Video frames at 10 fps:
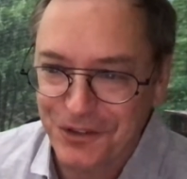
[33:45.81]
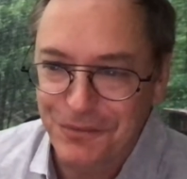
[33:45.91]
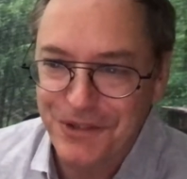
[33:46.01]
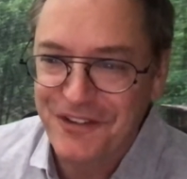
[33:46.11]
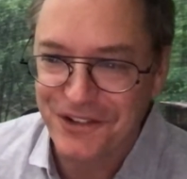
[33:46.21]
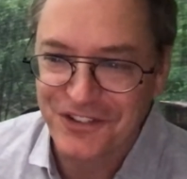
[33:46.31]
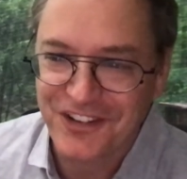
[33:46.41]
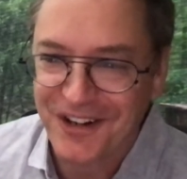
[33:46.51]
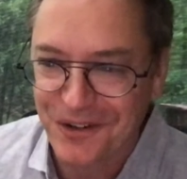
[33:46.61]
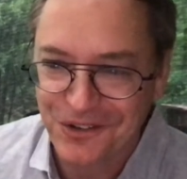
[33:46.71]
You'll be the
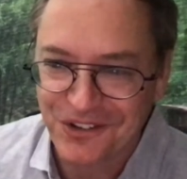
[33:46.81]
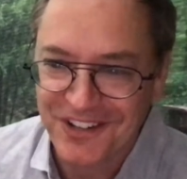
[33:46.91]
first to know.